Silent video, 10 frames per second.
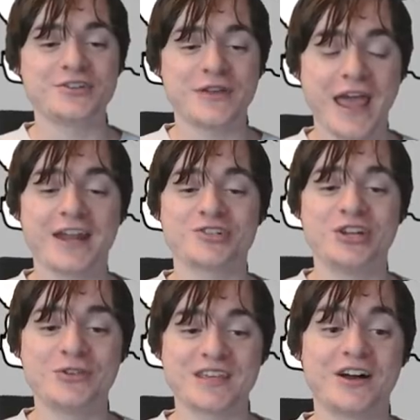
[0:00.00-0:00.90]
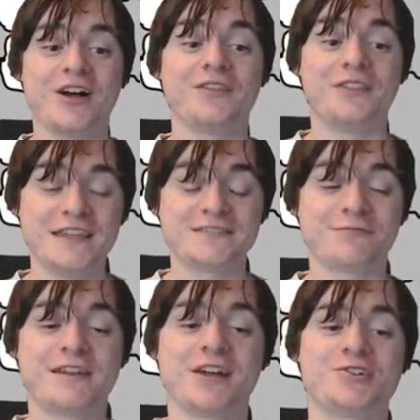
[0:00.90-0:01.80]
you can actually use it are these
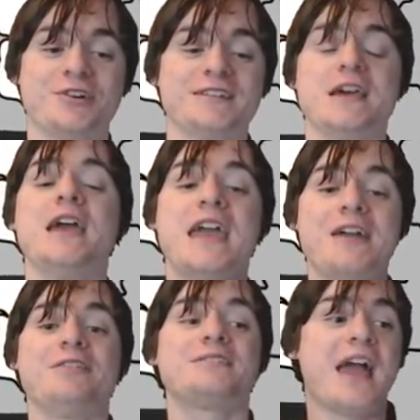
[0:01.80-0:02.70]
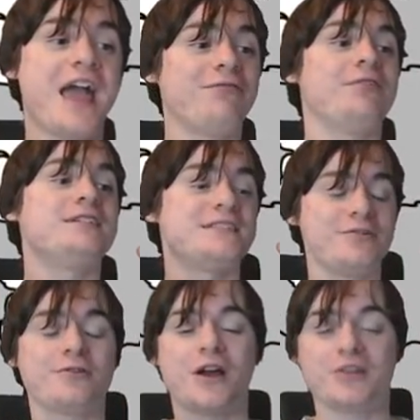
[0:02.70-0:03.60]
three countries. Here is every
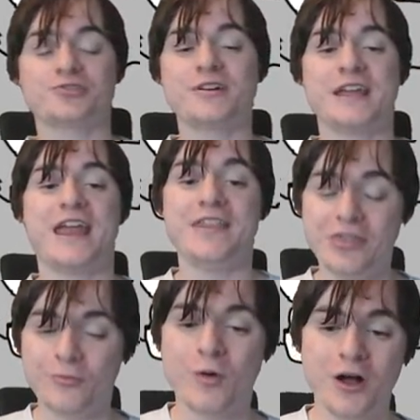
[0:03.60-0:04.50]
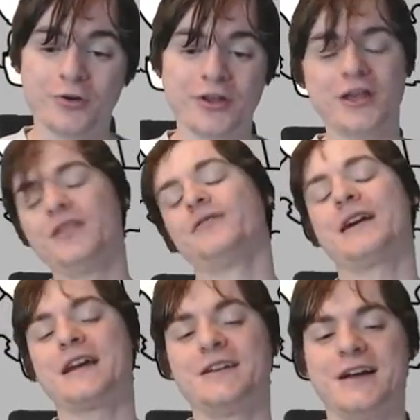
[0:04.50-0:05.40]
single country in the world that
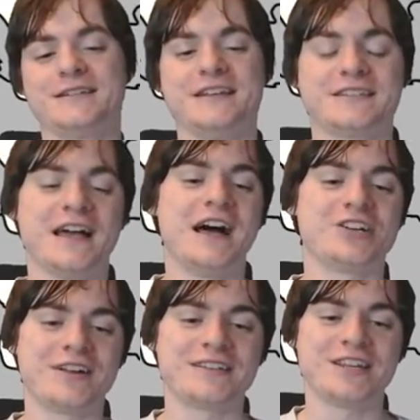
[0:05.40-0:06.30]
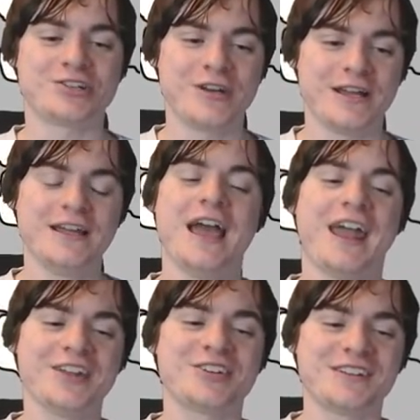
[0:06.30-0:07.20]
recognizes Transnistria.
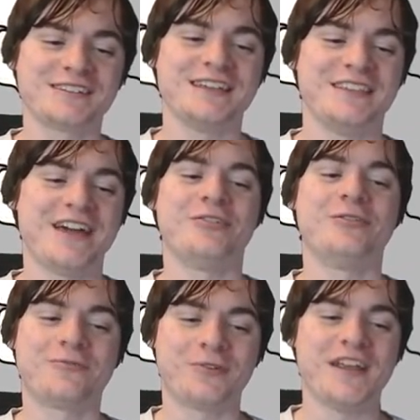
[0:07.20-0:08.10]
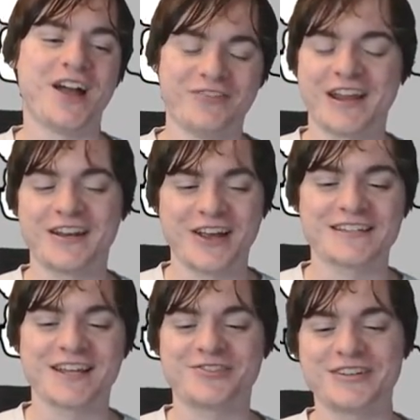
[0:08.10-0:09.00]
And as you can see, they're all three
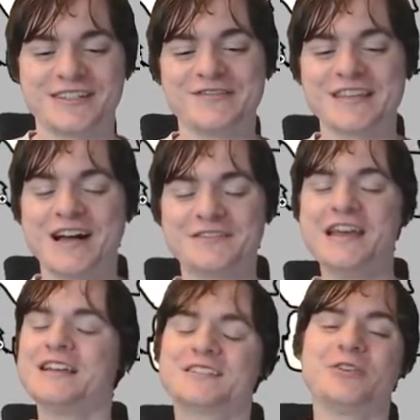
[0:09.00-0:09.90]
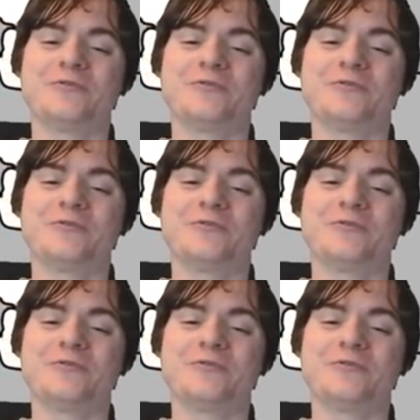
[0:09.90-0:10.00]
unrecognized countries themselves. So